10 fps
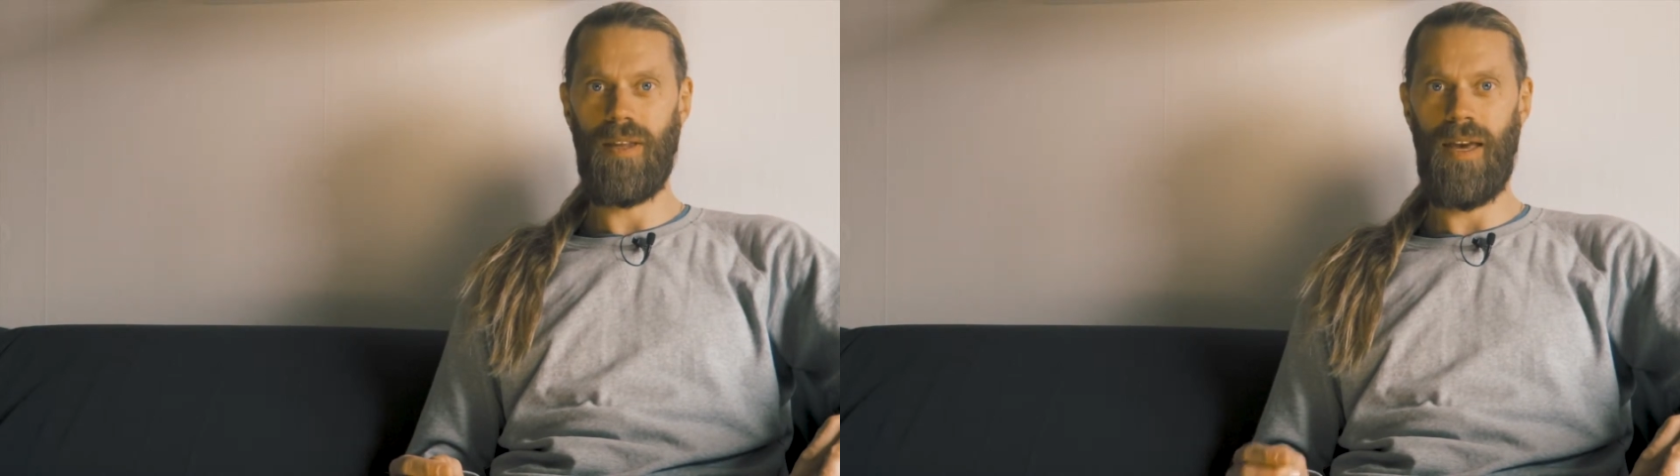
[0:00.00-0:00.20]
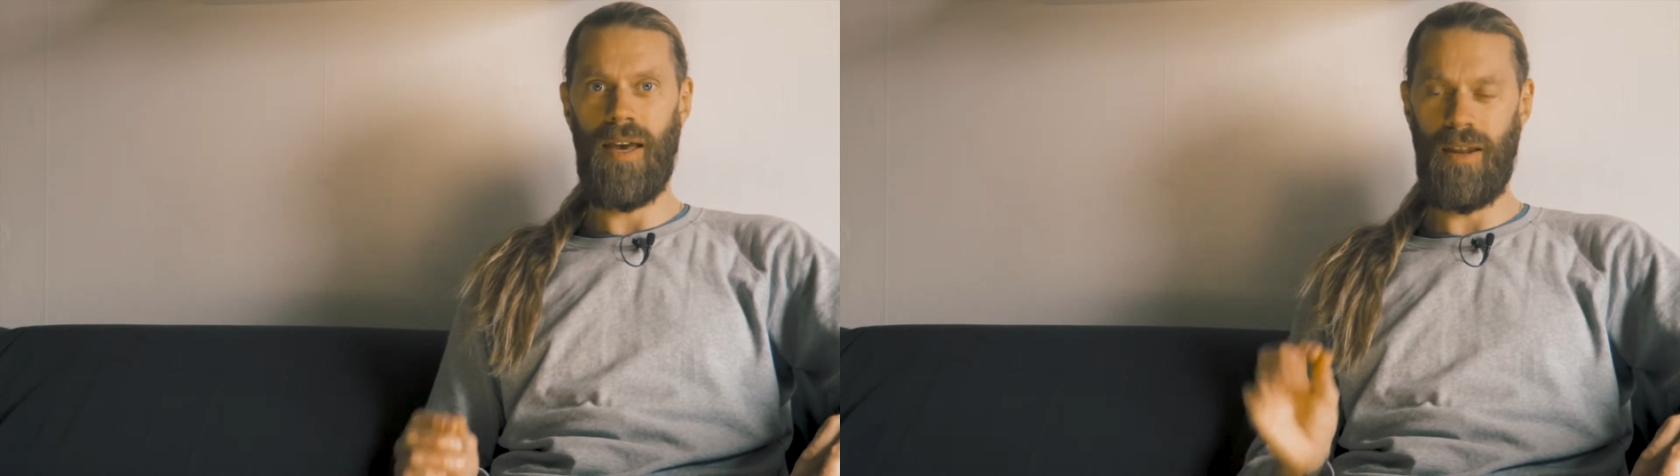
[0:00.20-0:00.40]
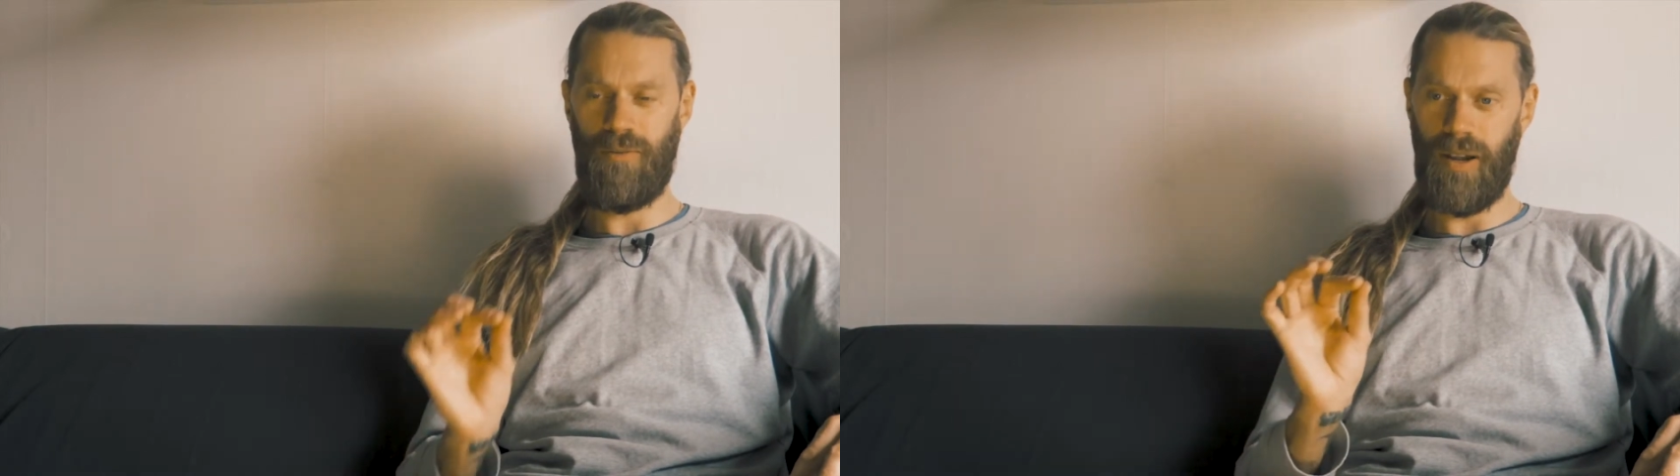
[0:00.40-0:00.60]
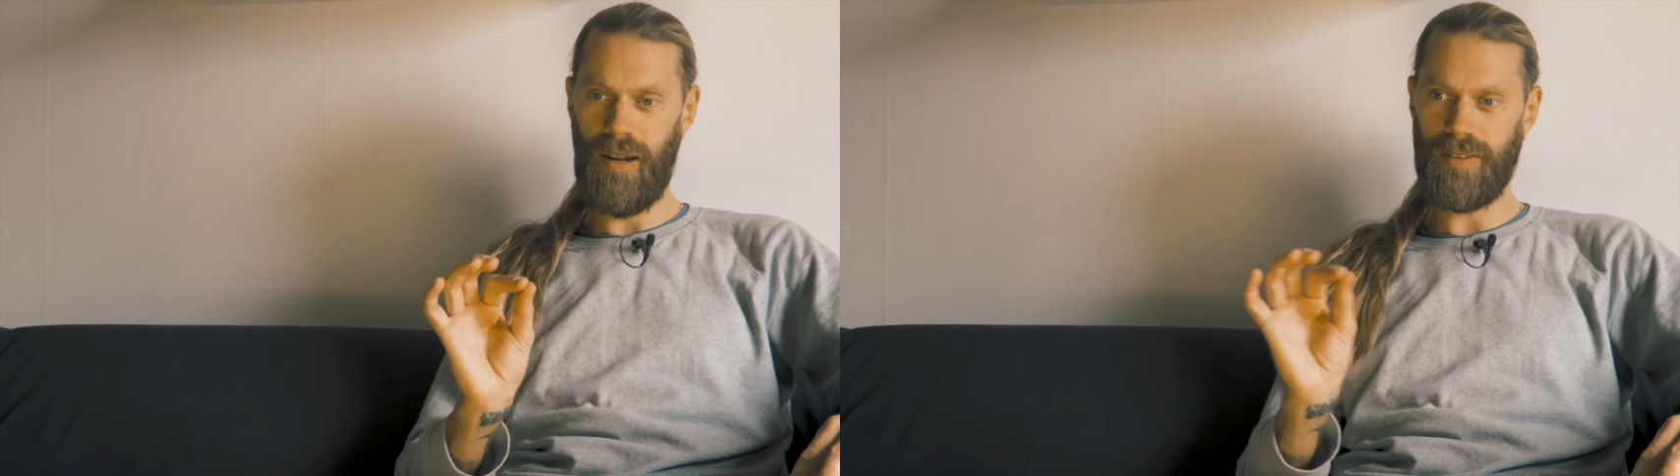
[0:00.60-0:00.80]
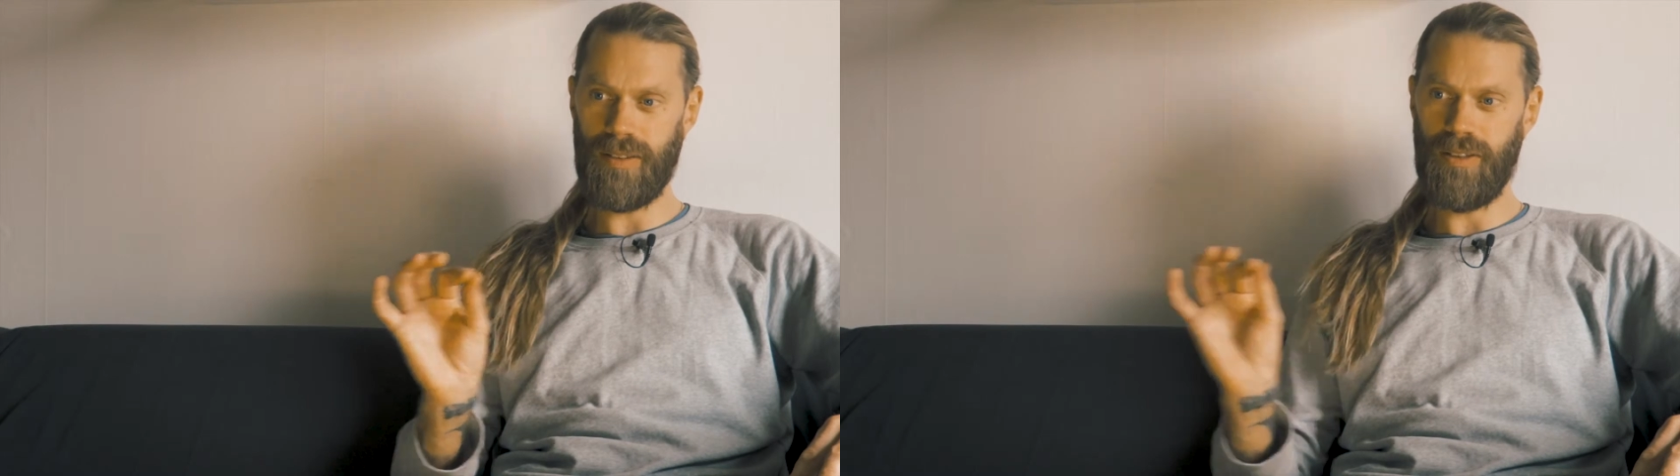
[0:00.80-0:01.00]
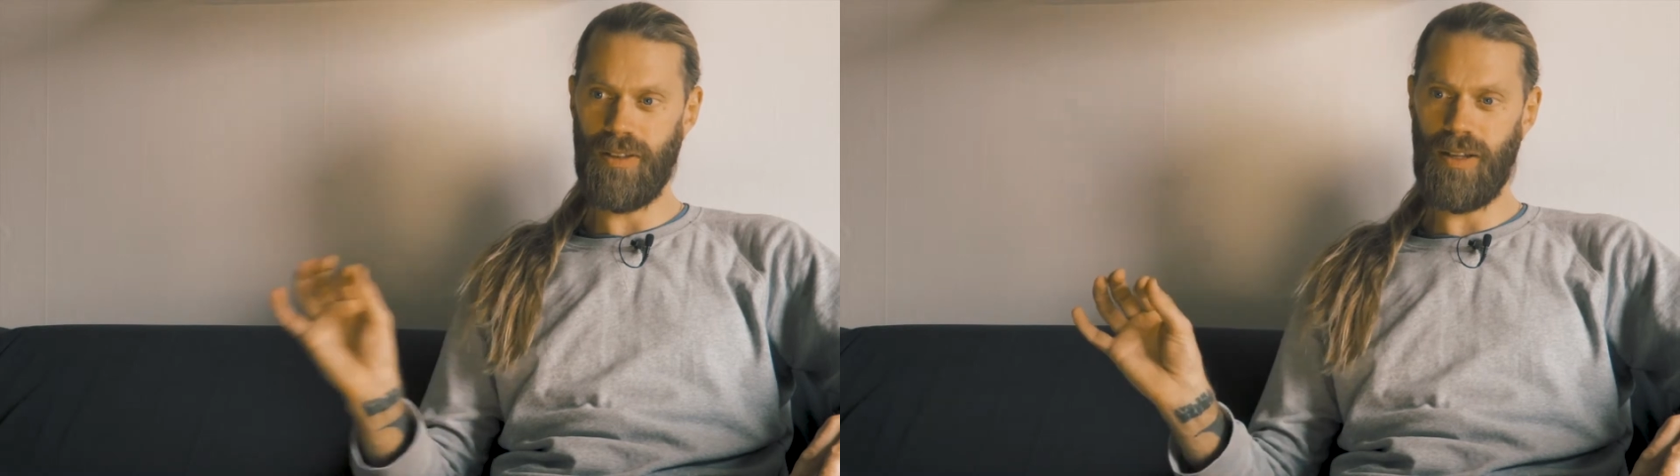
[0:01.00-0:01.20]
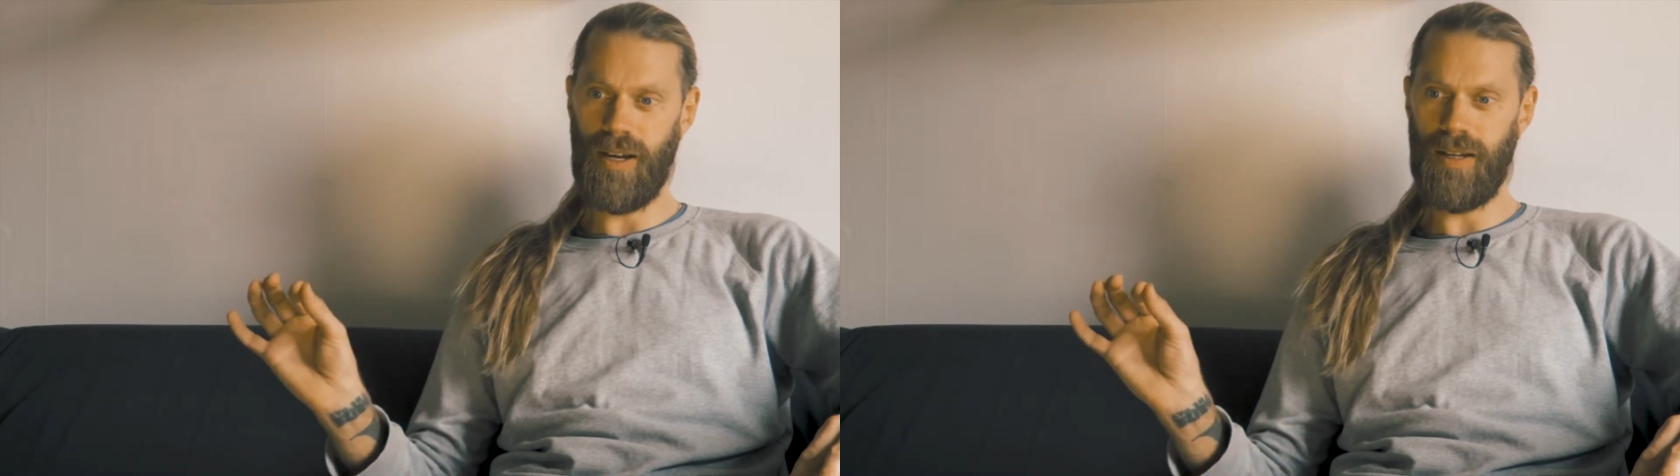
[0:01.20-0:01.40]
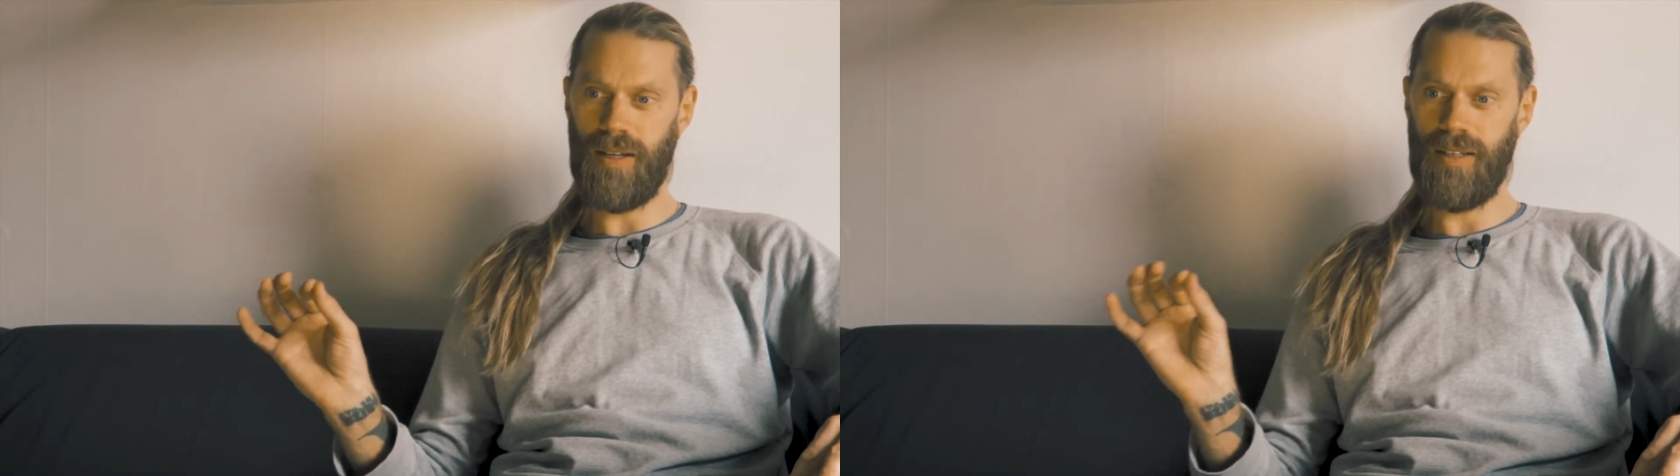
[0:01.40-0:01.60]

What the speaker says: And if I listen to that,